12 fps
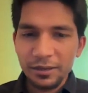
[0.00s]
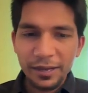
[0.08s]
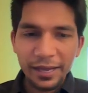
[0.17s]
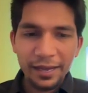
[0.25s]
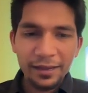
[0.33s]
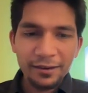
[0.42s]

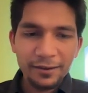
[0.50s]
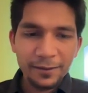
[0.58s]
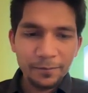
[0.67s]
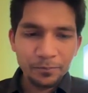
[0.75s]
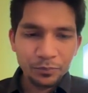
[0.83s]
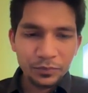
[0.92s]
and
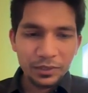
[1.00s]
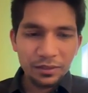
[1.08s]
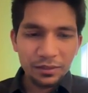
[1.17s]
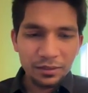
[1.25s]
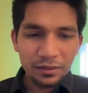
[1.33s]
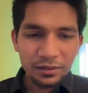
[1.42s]

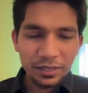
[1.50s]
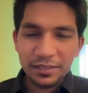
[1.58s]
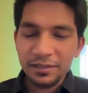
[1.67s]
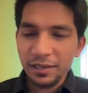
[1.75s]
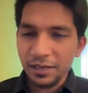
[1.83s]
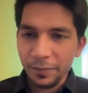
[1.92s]
things
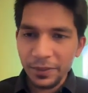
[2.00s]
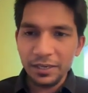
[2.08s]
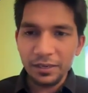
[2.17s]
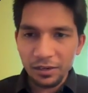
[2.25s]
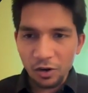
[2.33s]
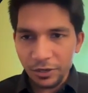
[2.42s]
are repeated
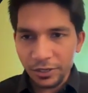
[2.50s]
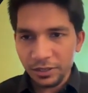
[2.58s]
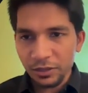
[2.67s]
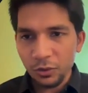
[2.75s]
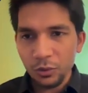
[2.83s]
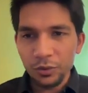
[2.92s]
a lot in the
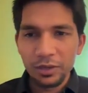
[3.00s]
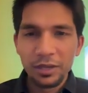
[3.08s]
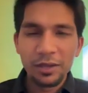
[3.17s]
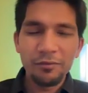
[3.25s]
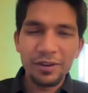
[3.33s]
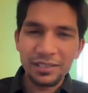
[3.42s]
code.
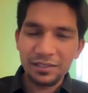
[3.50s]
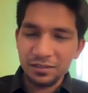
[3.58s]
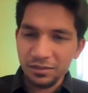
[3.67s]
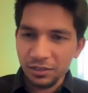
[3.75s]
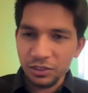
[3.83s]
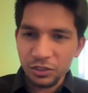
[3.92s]
Vector
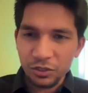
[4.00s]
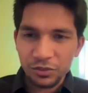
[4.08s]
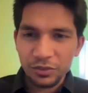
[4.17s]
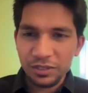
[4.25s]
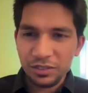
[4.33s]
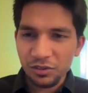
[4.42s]
search also
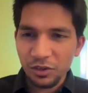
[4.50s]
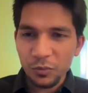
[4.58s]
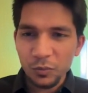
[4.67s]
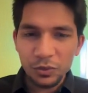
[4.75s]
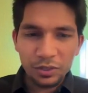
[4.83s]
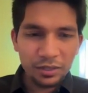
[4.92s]
does not
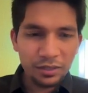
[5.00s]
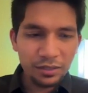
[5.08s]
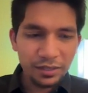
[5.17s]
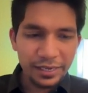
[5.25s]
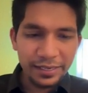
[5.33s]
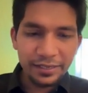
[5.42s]
work
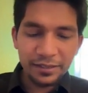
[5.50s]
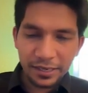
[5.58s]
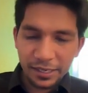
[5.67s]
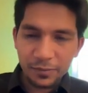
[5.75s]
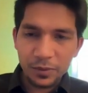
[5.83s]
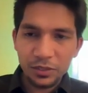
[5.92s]
really
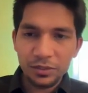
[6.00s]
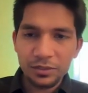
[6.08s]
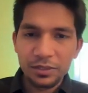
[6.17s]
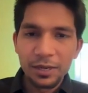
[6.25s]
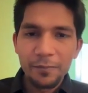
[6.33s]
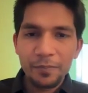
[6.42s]
great, because
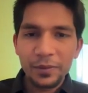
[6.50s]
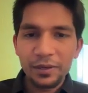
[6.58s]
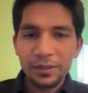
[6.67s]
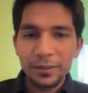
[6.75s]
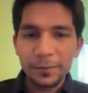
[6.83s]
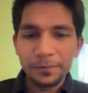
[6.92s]

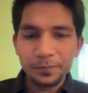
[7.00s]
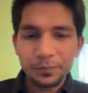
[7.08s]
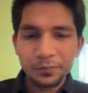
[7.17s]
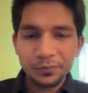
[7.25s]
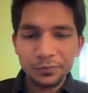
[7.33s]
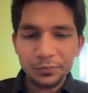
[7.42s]
uh,
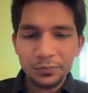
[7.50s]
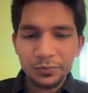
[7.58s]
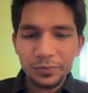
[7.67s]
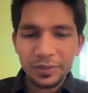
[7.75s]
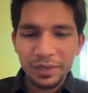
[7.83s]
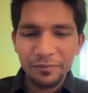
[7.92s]

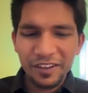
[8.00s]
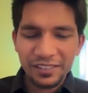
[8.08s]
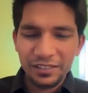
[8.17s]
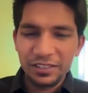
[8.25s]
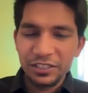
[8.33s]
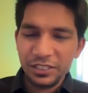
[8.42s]

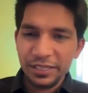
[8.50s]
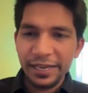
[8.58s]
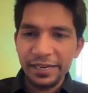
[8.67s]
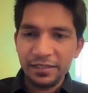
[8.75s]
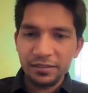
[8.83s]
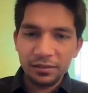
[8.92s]
vector just
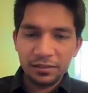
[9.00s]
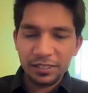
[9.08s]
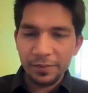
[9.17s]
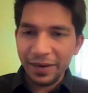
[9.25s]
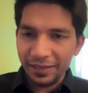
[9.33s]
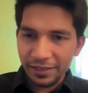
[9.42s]
gets the
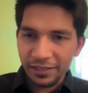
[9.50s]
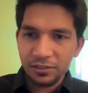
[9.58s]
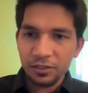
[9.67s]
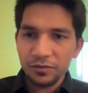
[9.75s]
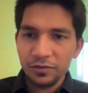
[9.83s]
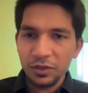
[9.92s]
semantics
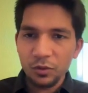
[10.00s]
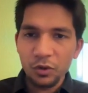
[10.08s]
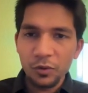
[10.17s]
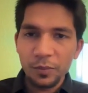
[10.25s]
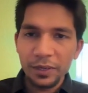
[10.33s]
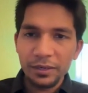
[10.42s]
of the
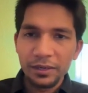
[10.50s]
code, but